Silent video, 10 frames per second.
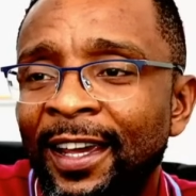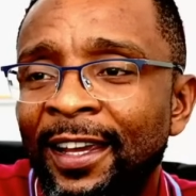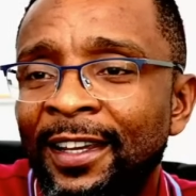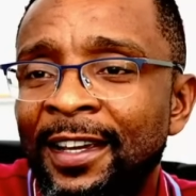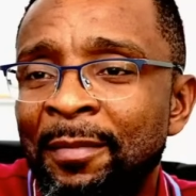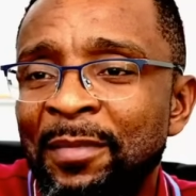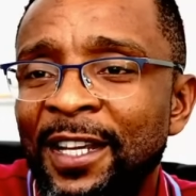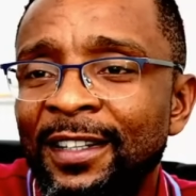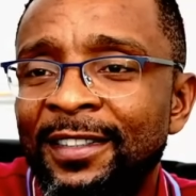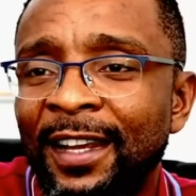it,
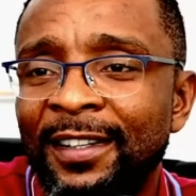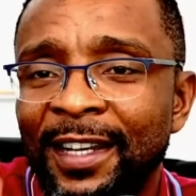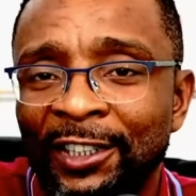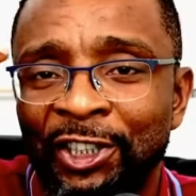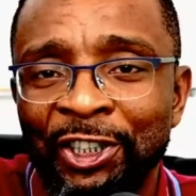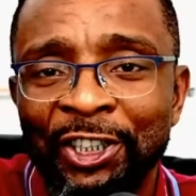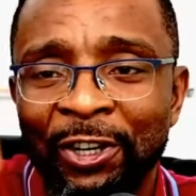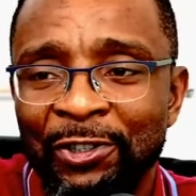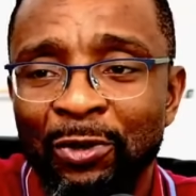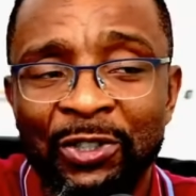it takes a
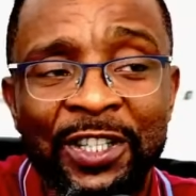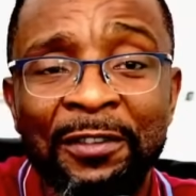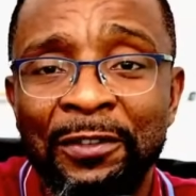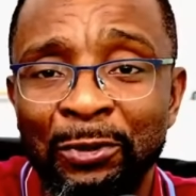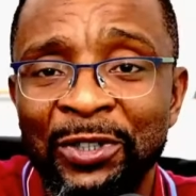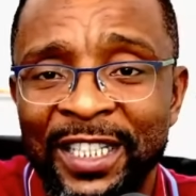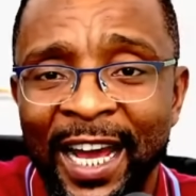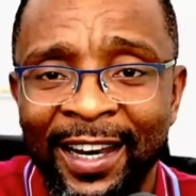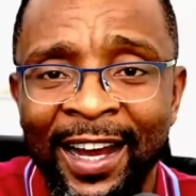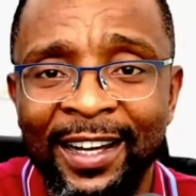genius to see through their
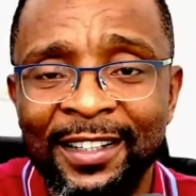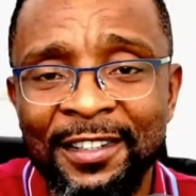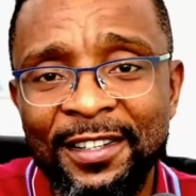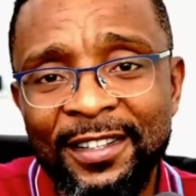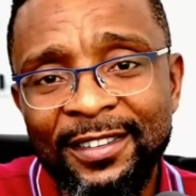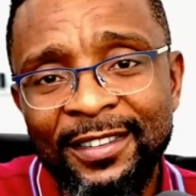lies.